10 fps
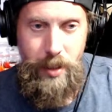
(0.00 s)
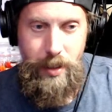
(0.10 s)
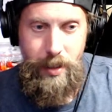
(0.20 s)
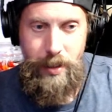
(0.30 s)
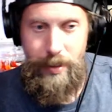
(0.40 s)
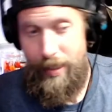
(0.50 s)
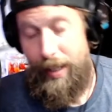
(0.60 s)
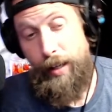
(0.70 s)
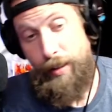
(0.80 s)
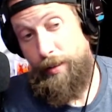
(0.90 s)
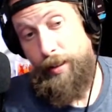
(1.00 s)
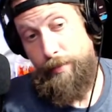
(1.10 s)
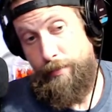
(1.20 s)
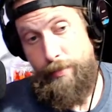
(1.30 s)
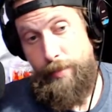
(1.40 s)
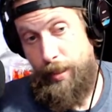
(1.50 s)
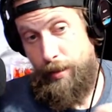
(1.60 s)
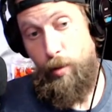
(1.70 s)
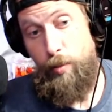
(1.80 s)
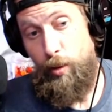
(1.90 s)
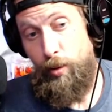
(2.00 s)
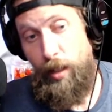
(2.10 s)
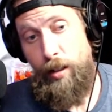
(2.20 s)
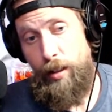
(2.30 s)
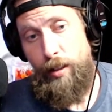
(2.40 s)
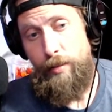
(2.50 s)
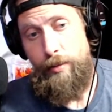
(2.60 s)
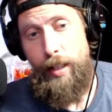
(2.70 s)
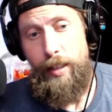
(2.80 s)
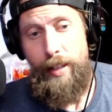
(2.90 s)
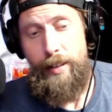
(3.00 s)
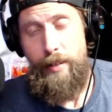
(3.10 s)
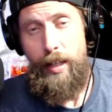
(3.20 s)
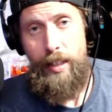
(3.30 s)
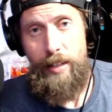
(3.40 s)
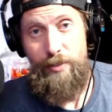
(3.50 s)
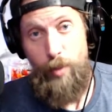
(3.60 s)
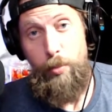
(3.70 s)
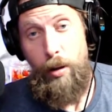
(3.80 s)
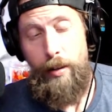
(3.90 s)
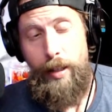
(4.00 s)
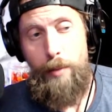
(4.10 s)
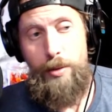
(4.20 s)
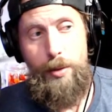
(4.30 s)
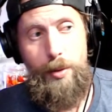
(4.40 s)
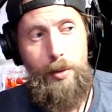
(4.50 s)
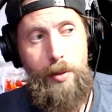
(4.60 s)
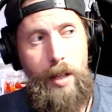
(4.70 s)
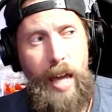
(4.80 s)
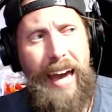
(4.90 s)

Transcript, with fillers: But uh, yeah, yeah, Tecmo Bowl, yeah, yeah. I like I like football games too.